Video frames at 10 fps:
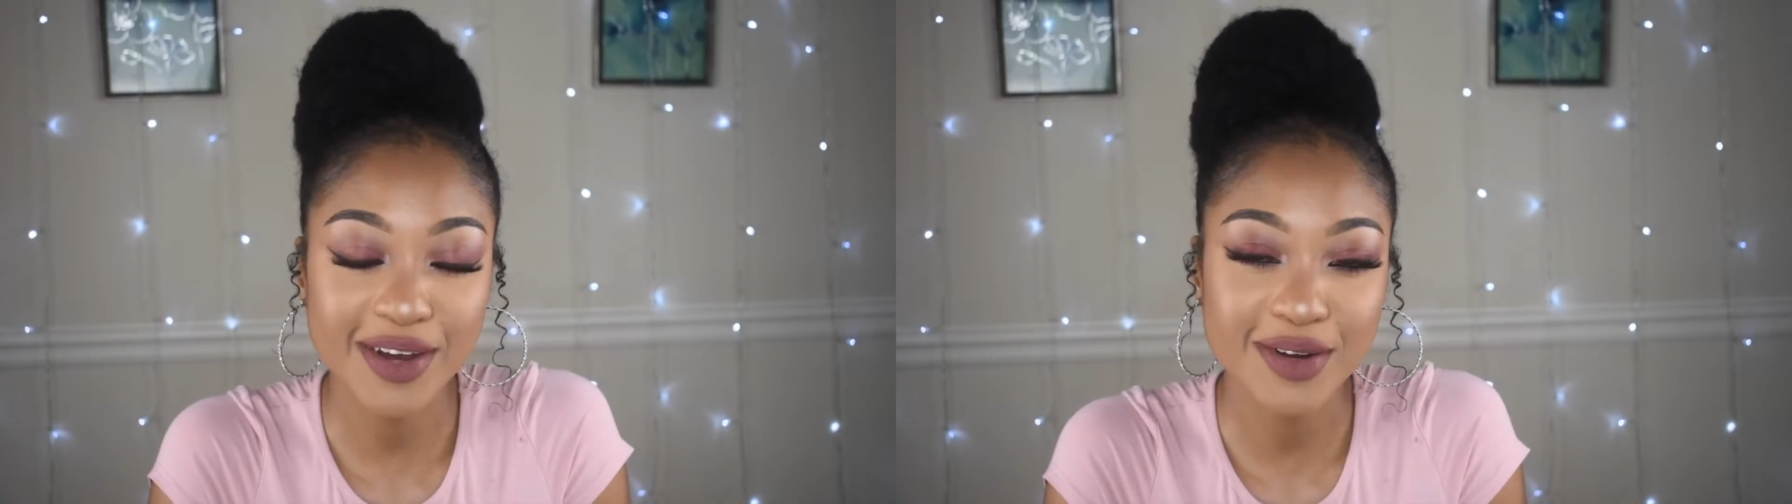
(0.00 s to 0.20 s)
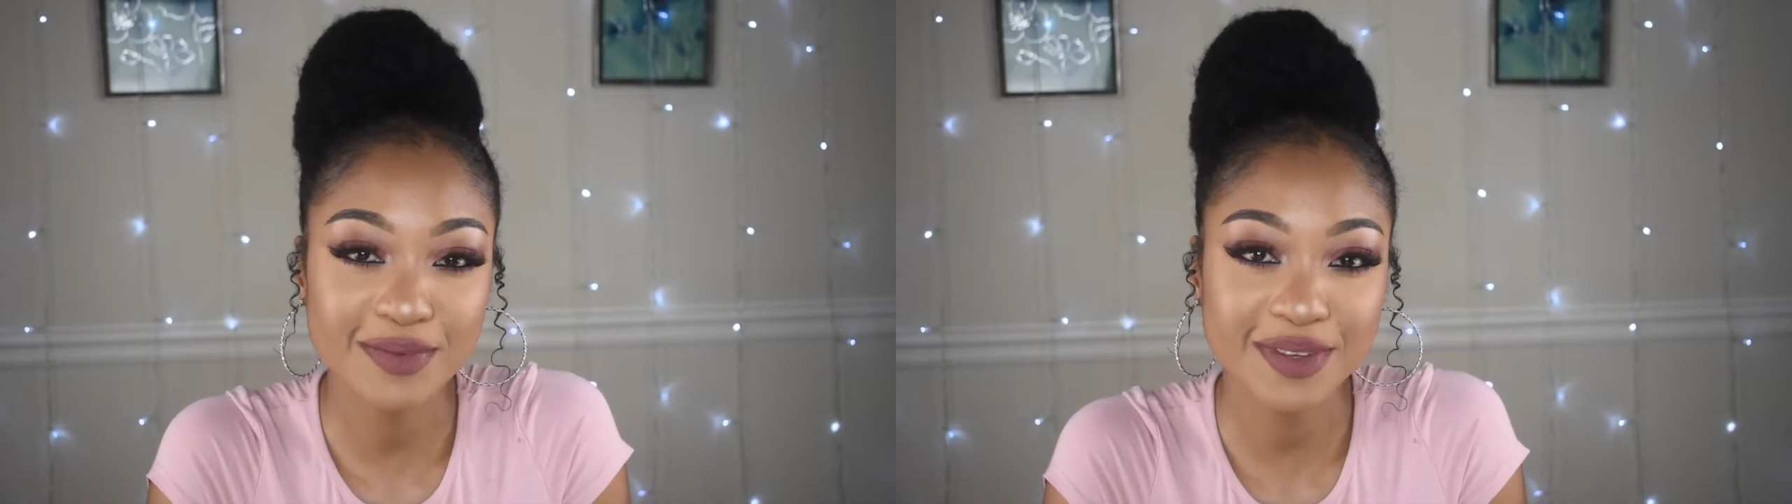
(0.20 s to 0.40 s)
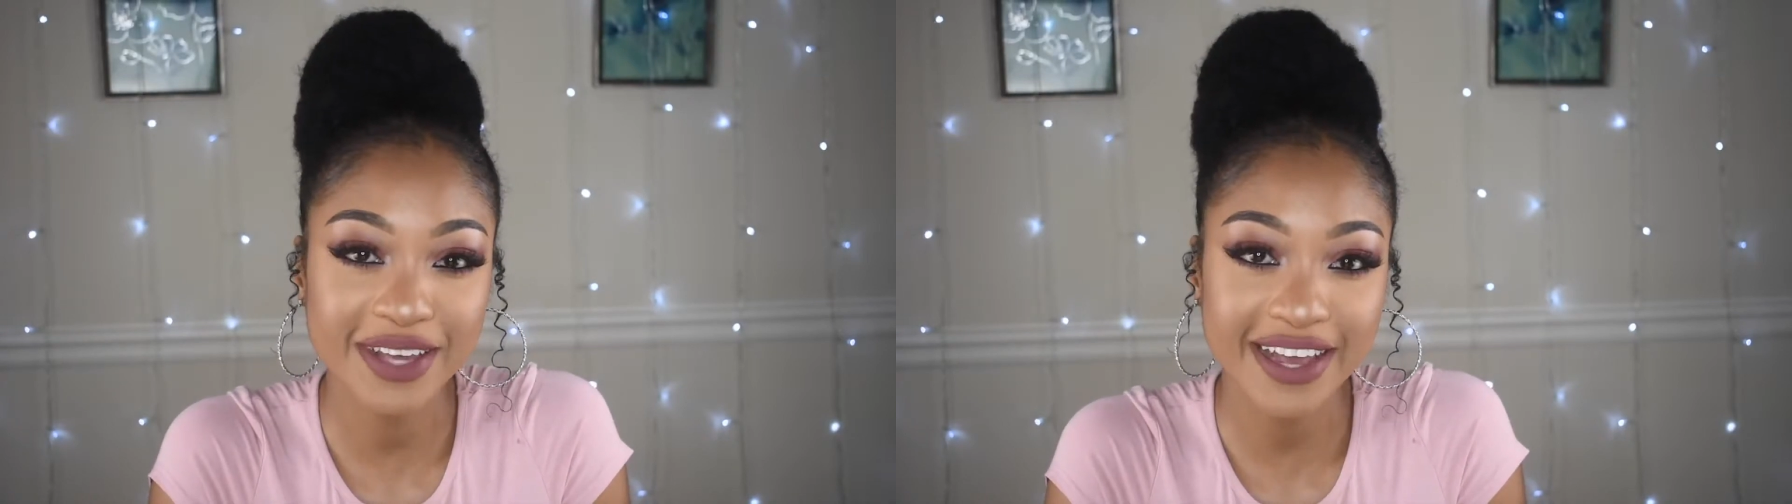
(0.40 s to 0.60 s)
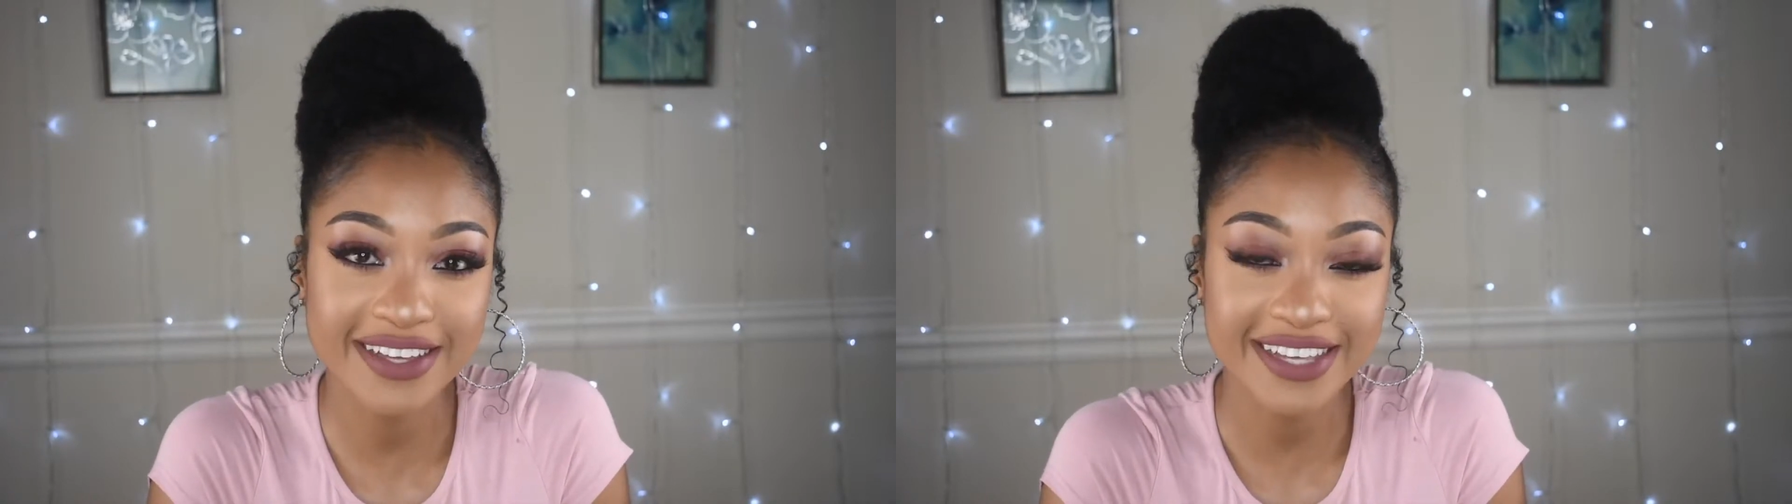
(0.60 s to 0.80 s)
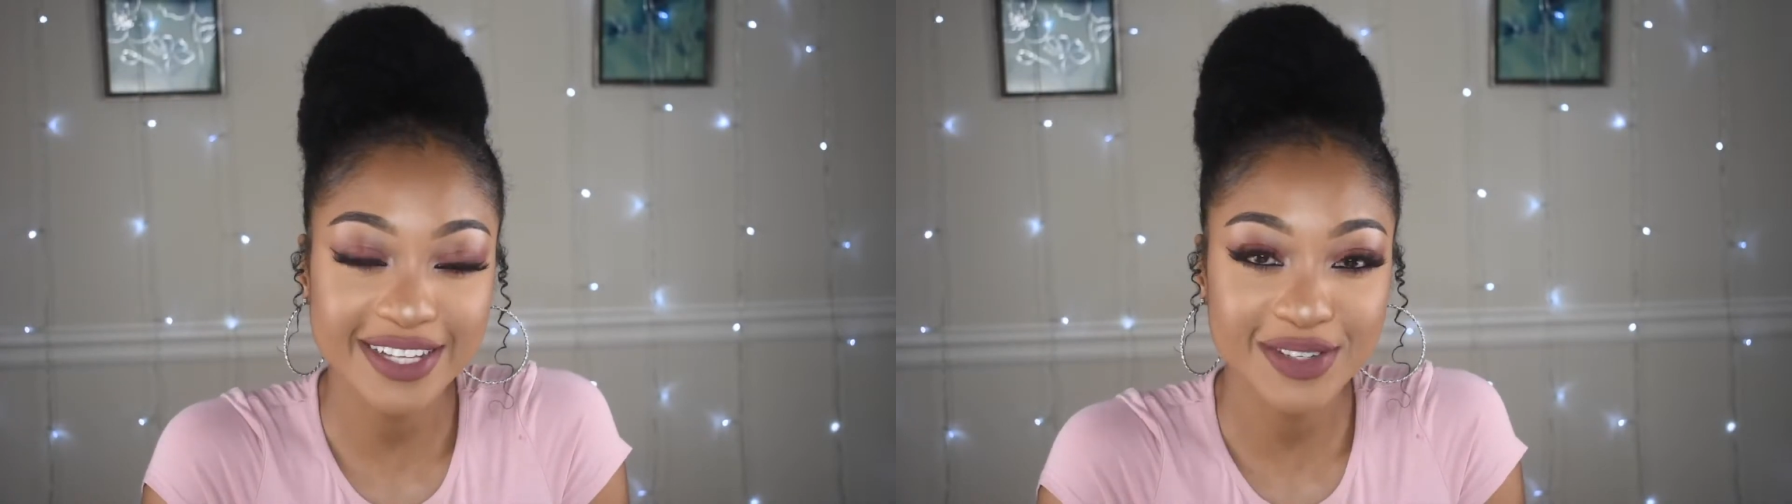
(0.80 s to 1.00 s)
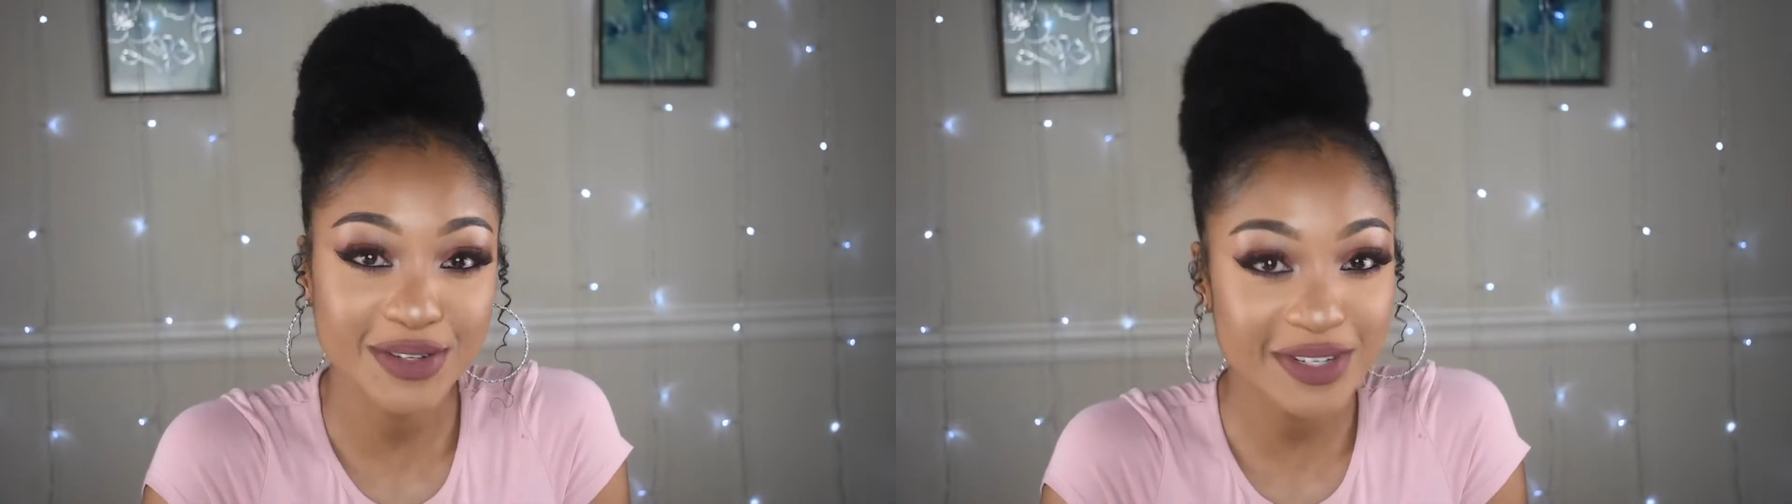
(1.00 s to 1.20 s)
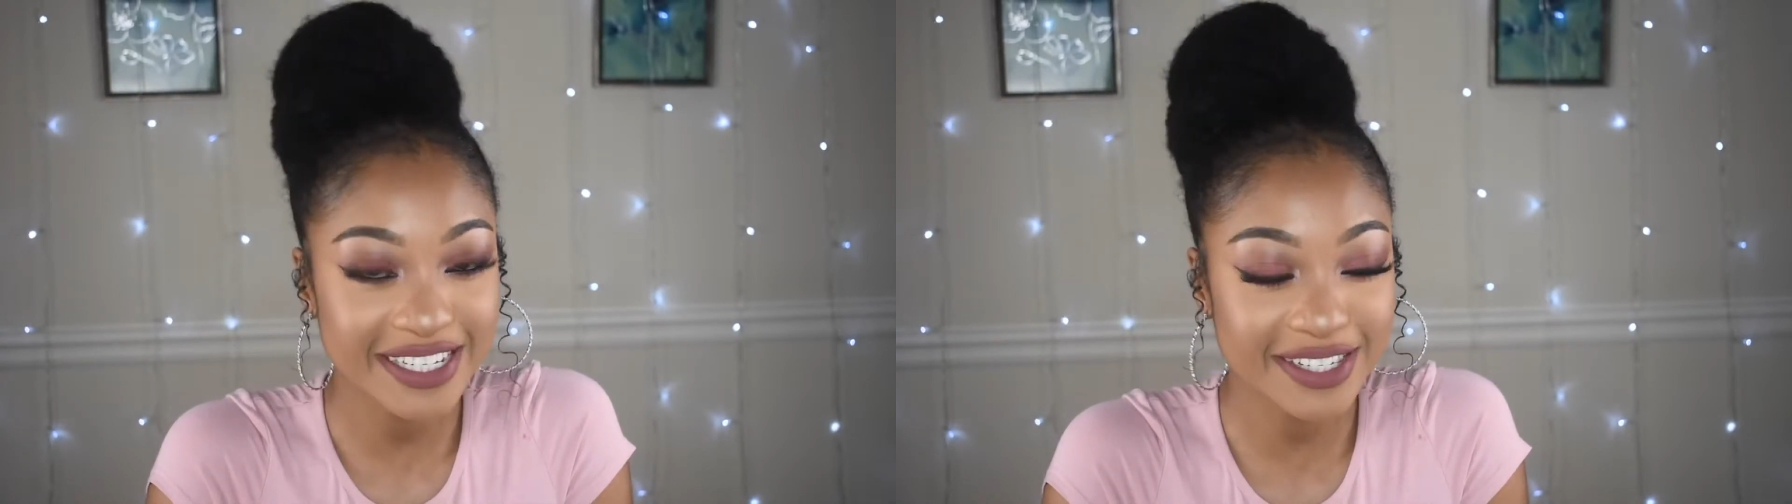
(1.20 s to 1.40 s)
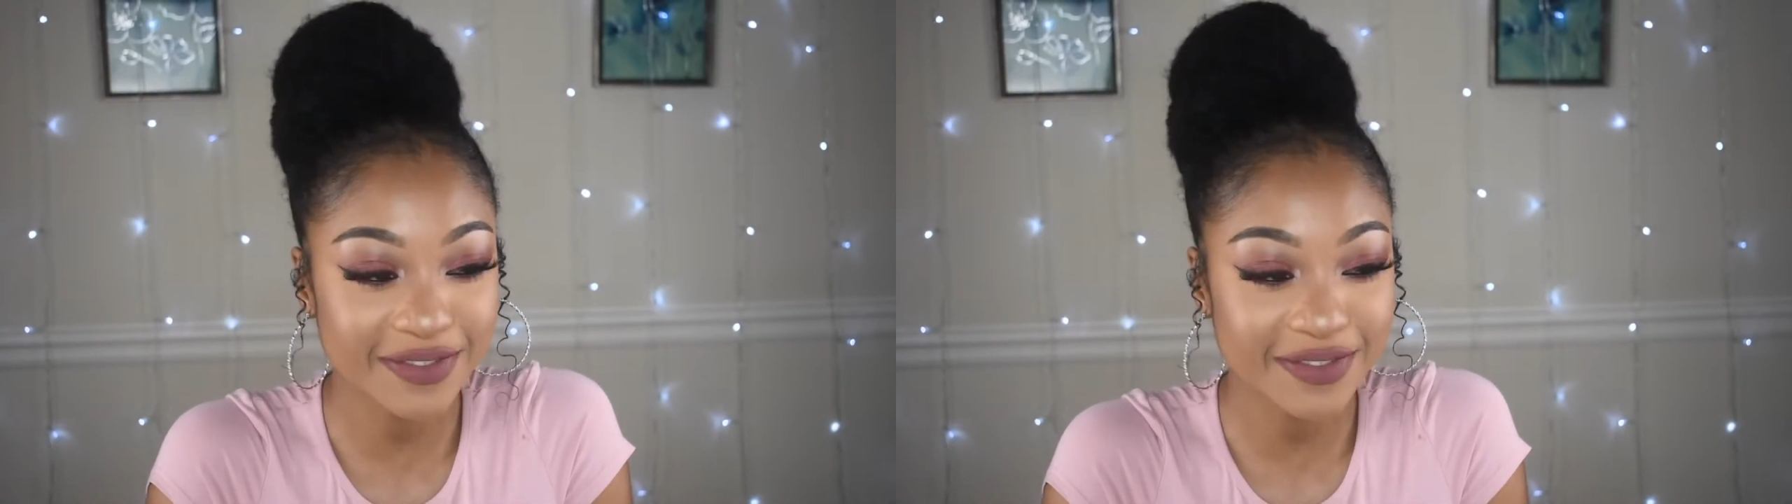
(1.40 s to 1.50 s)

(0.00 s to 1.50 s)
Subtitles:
I hope you guys enjoyed